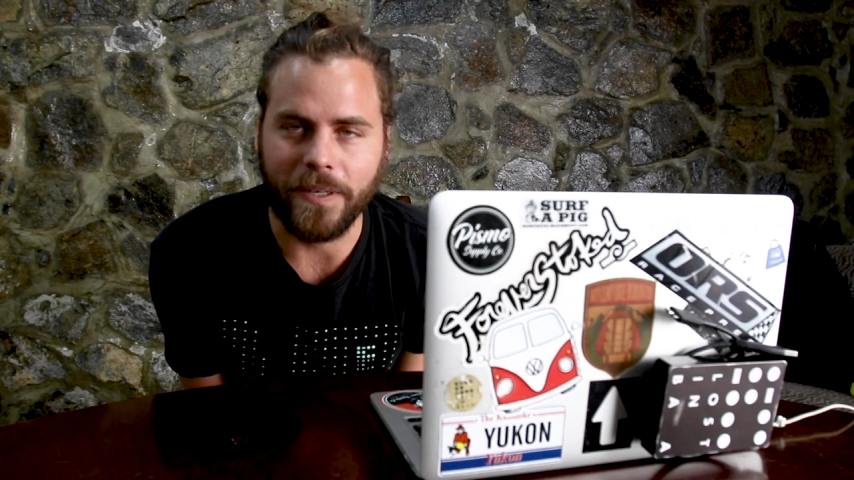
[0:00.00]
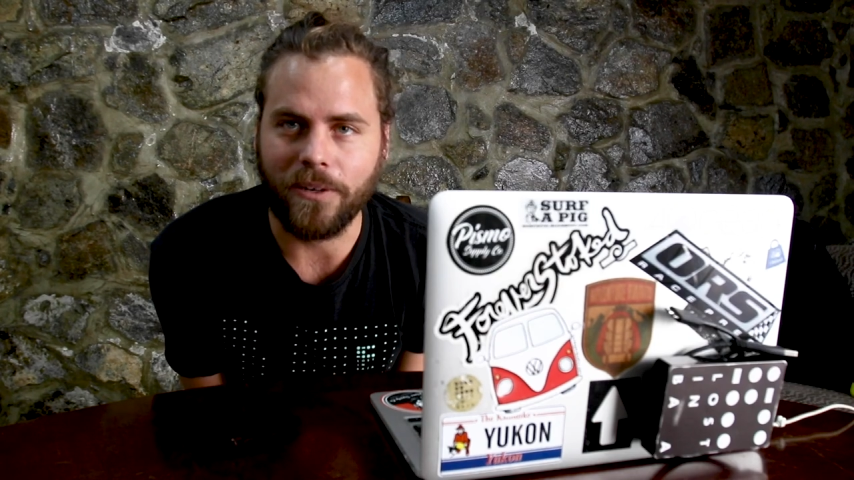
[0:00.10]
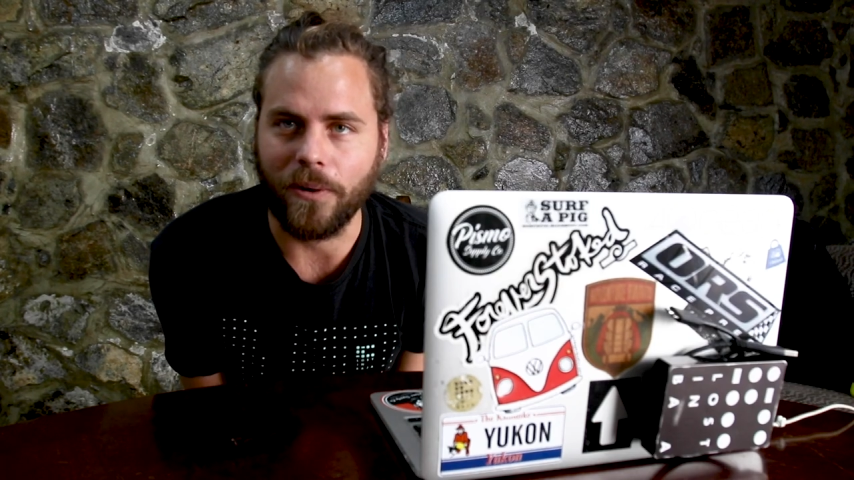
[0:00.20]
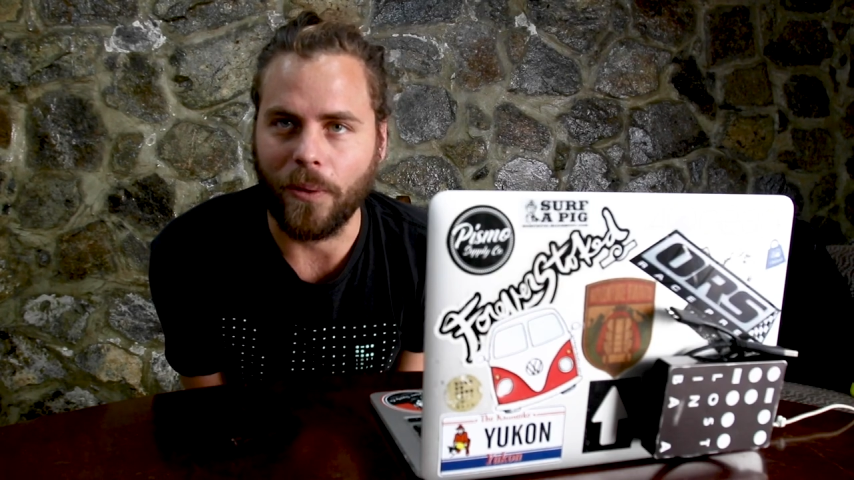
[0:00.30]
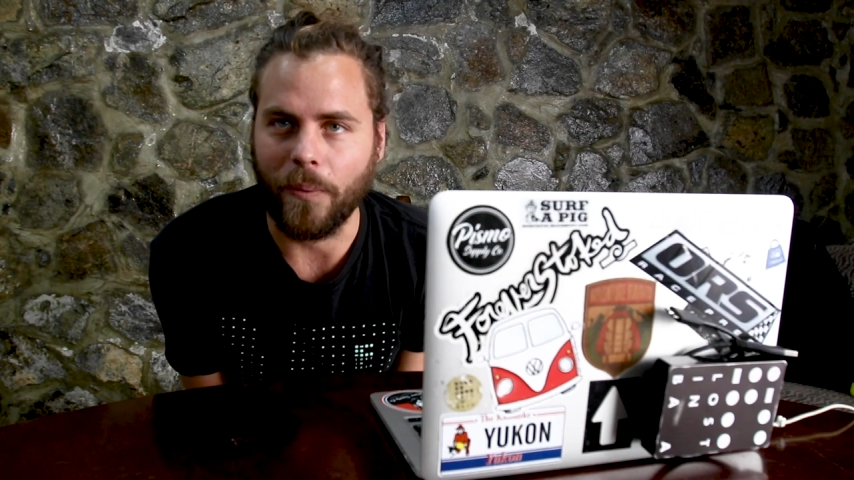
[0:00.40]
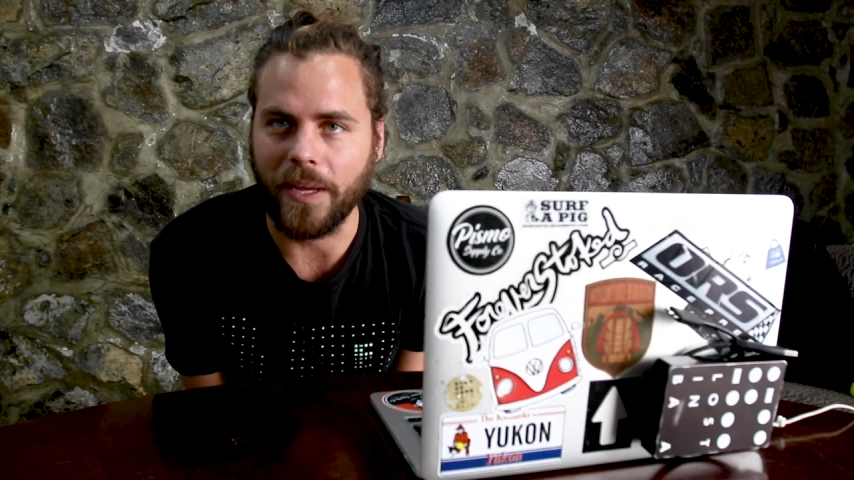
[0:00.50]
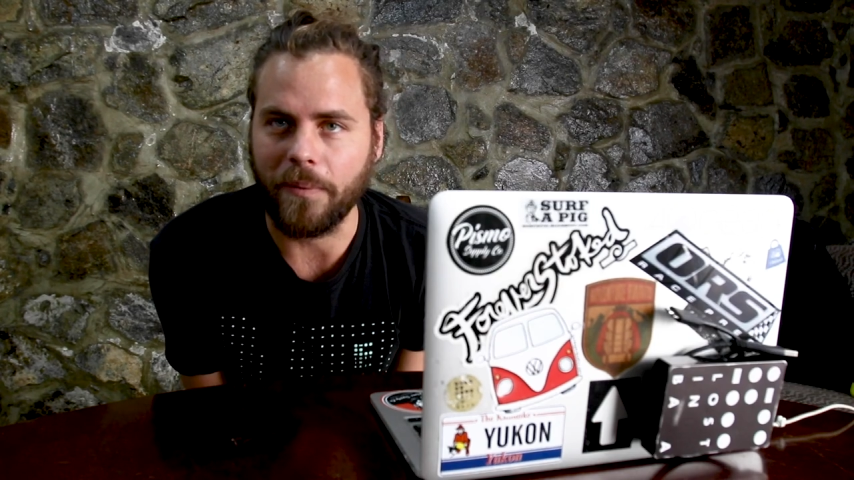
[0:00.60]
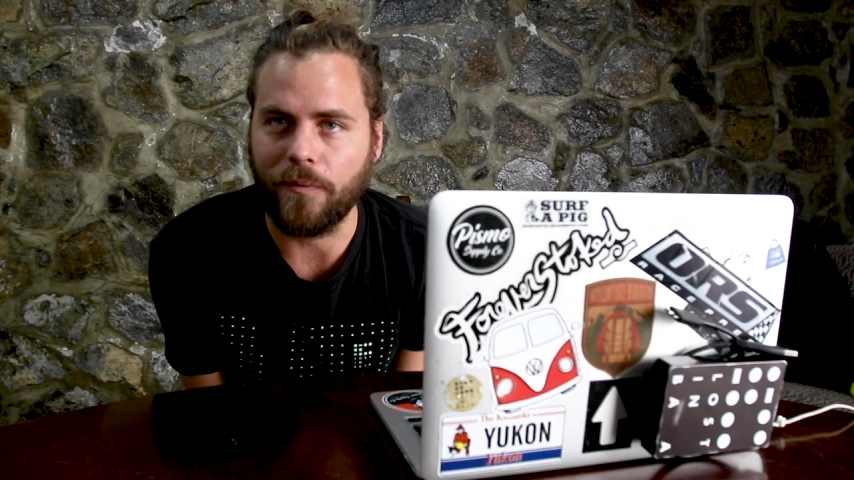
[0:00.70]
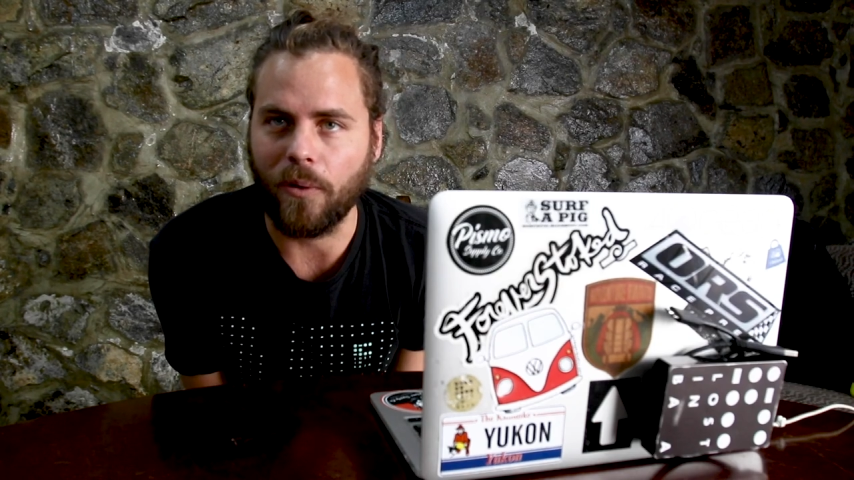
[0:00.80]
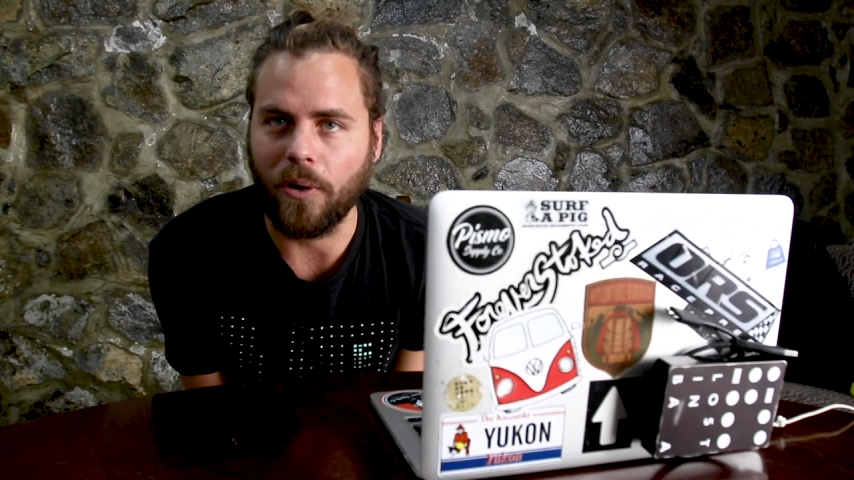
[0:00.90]
week or the week
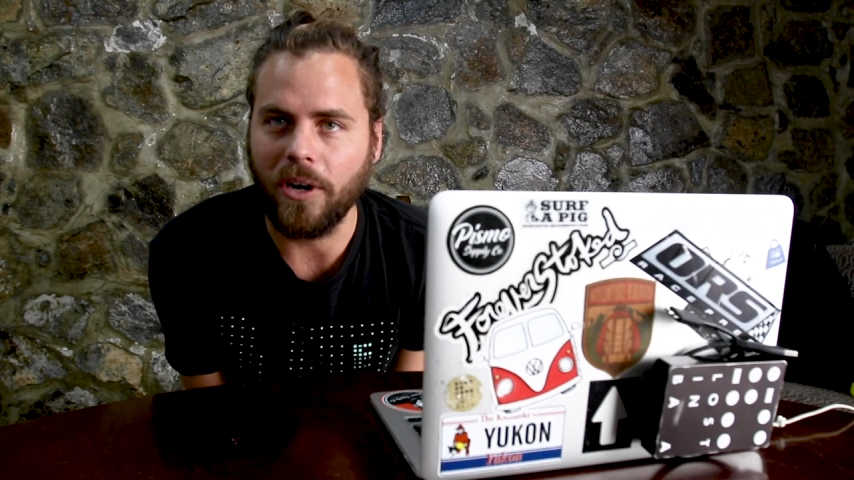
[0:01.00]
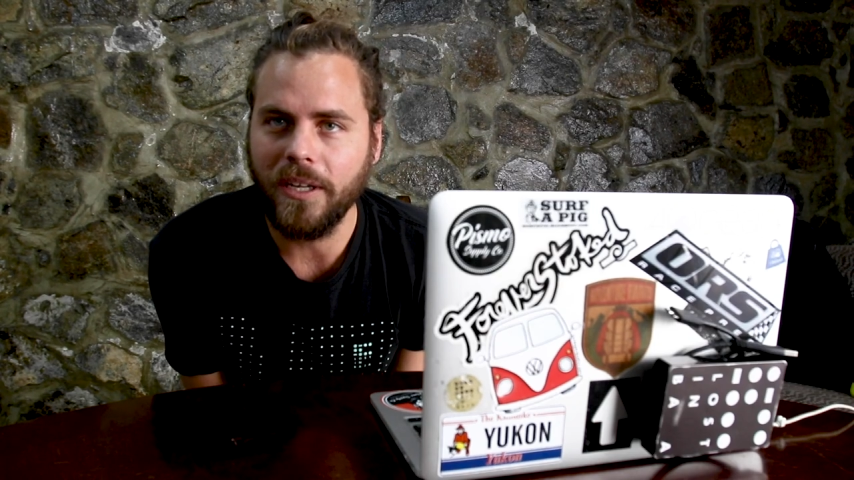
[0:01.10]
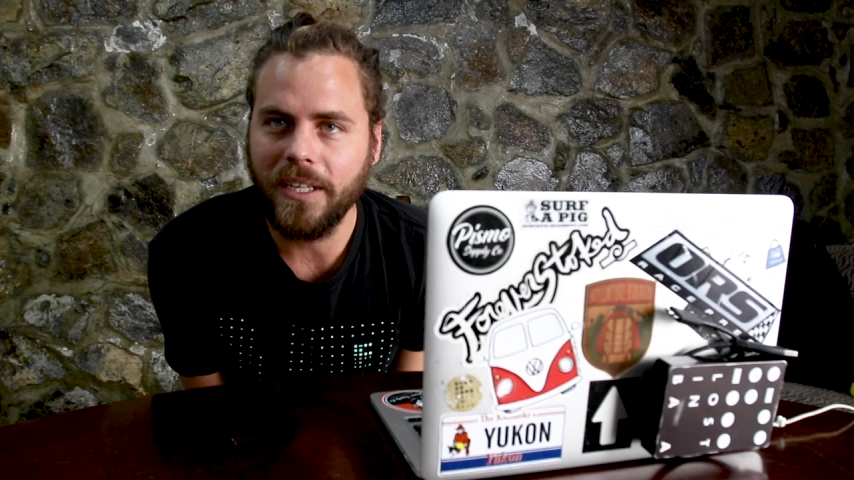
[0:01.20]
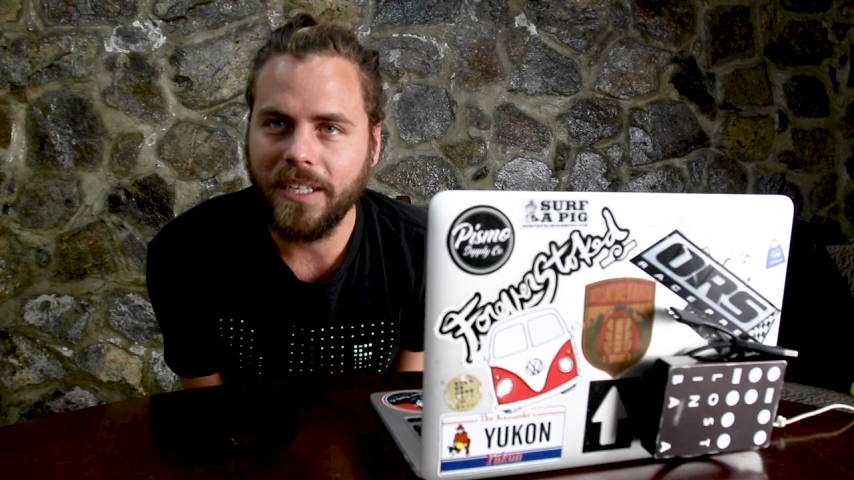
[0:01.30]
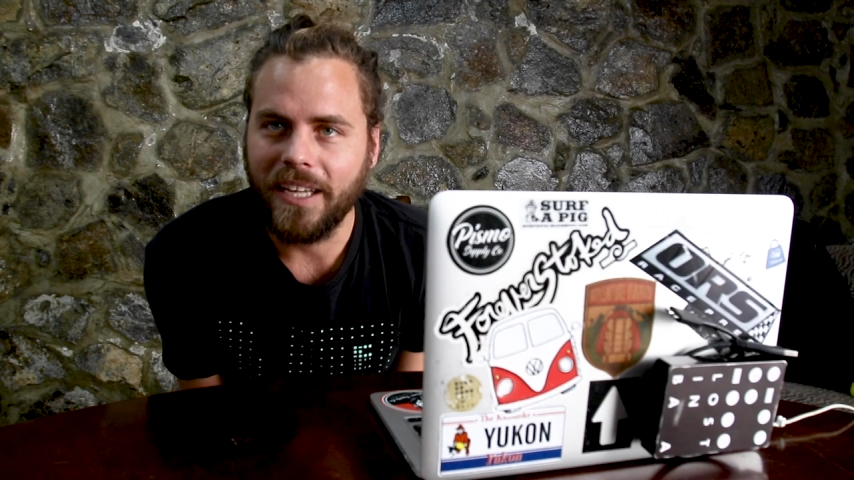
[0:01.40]
before.